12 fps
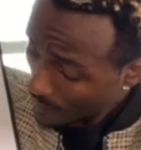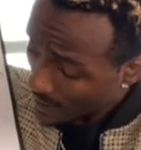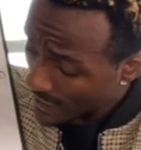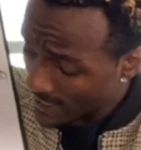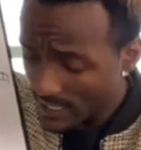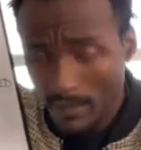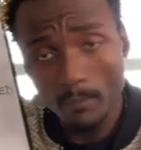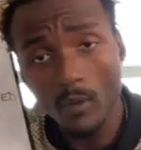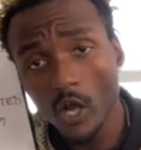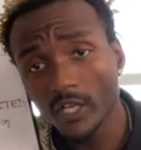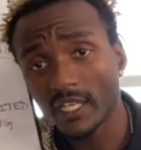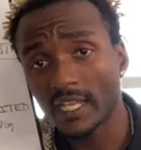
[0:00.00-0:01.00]
And then
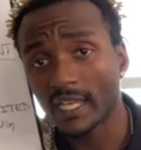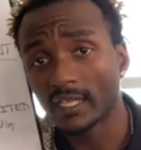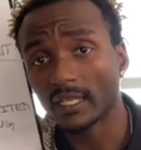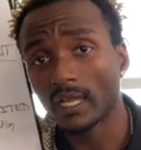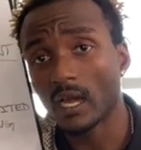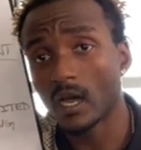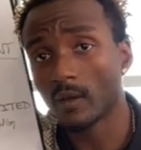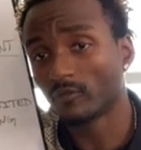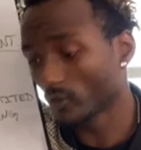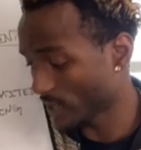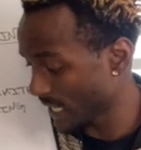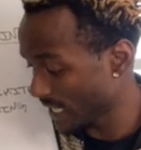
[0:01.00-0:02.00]
marketing,
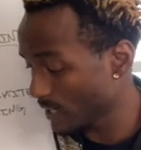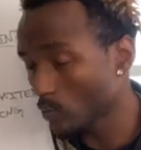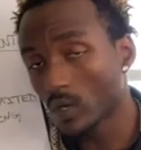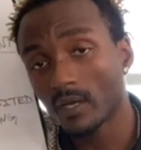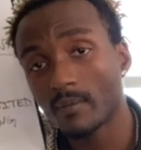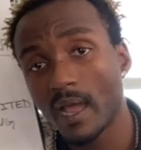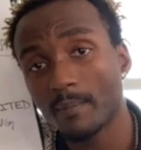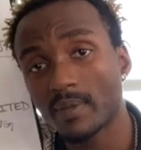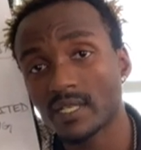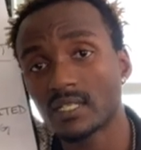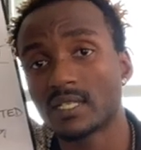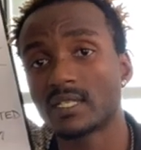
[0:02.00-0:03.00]
for any one of my
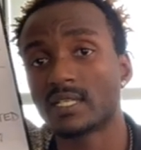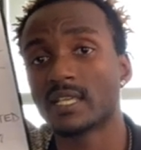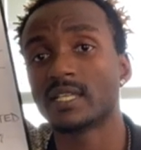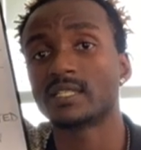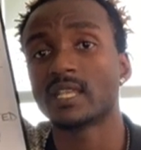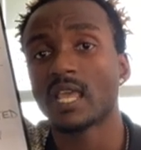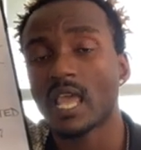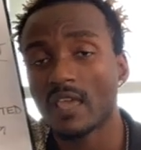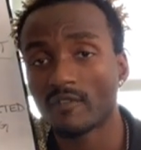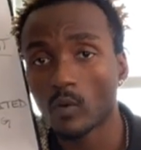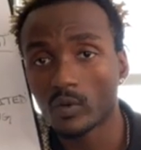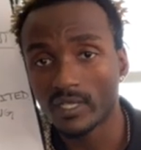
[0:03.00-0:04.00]
businesses,
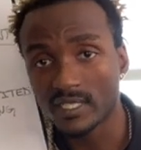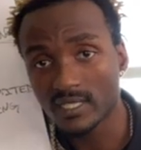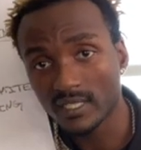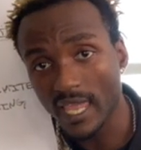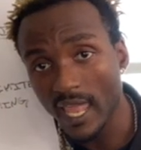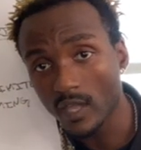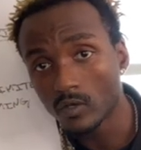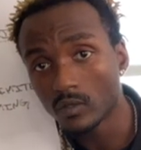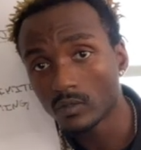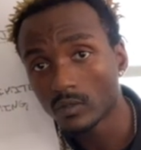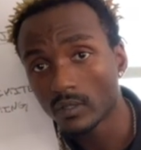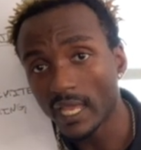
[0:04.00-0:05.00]
if I want to
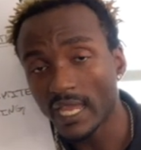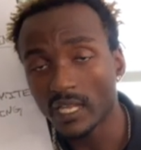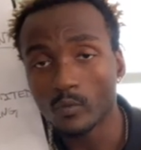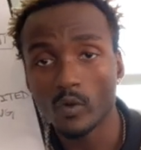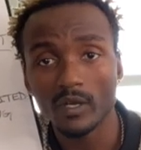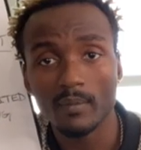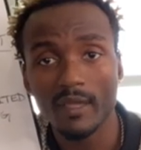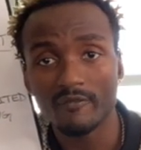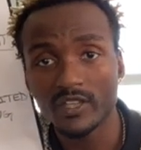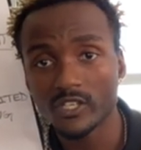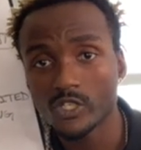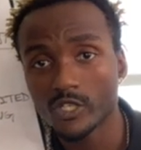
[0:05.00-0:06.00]
scale any one of my
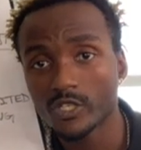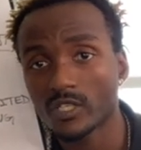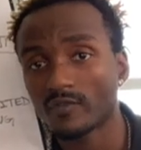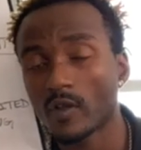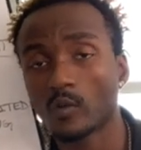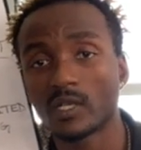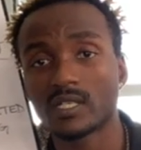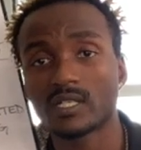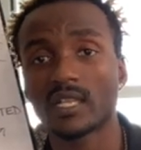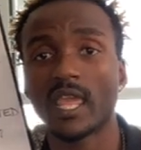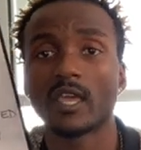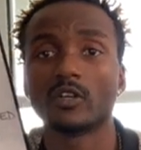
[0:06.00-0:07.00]
ventures, if I want to
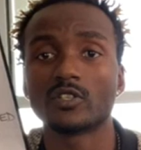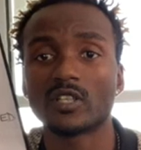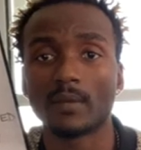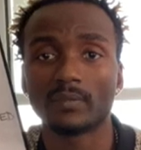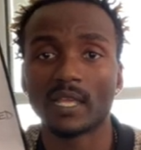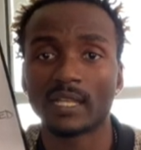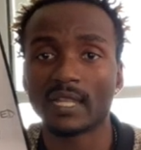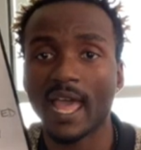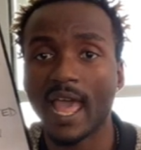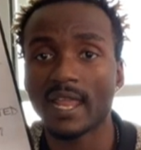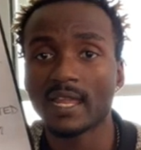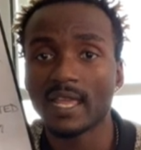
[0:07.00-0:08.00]
scale something
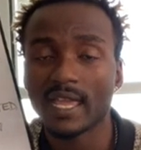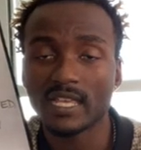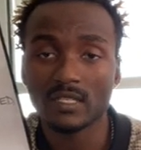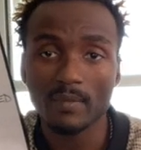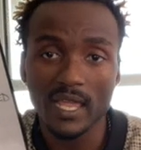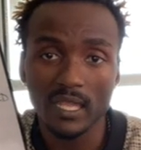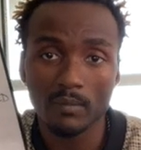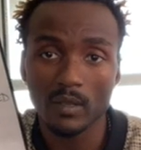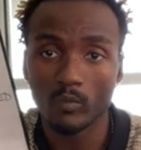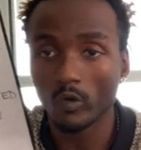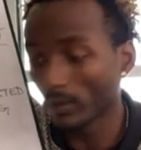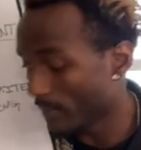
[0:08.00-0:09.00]
that is making me
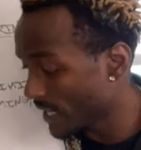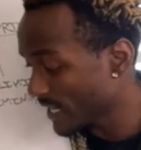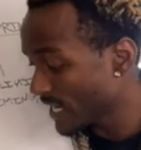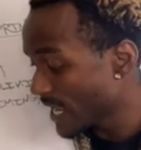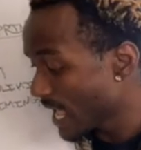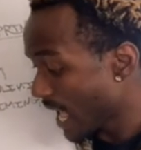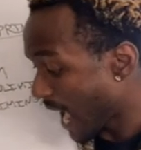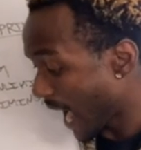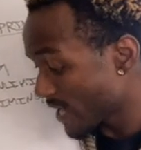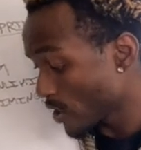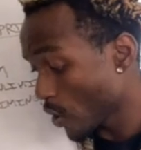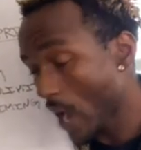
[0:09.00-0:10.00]
more money, I
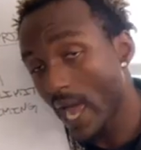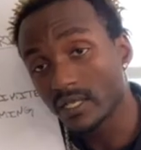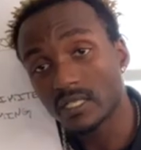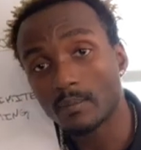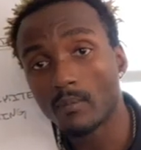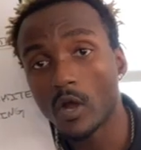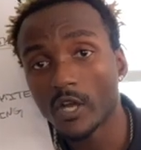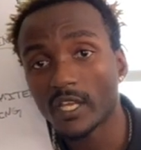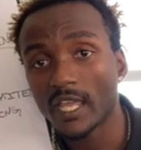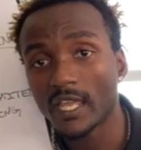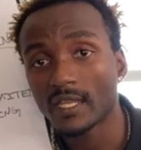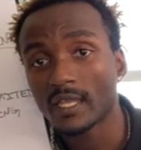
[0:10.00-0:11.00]
know how to
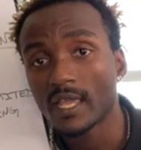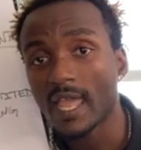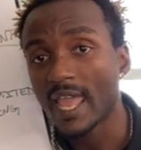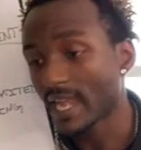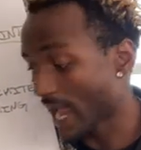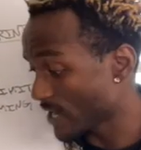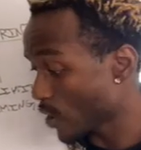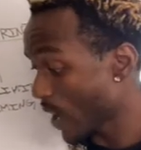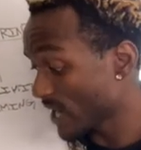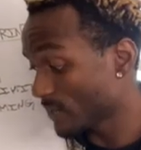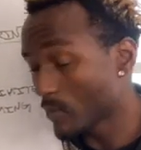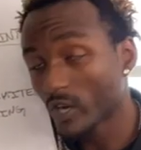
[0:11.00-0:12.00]
market, and I know how
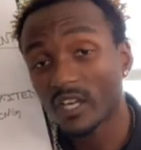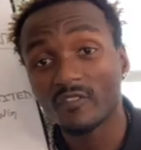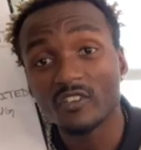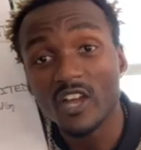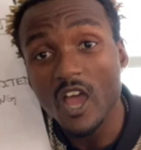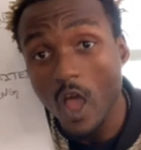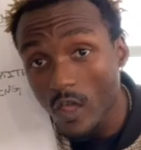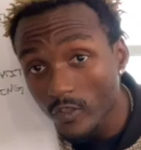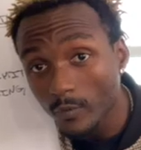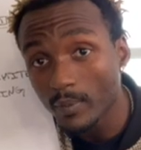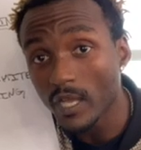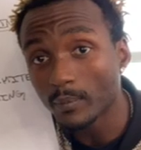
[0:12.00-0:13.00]
to market for other
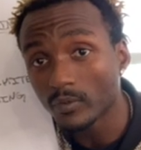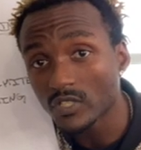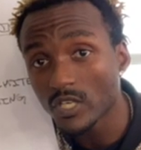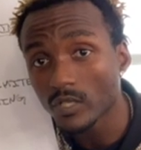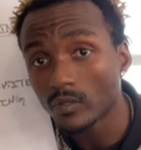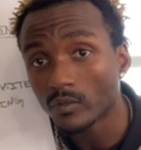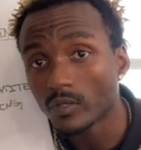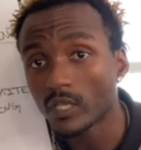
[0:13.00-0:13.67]
people too.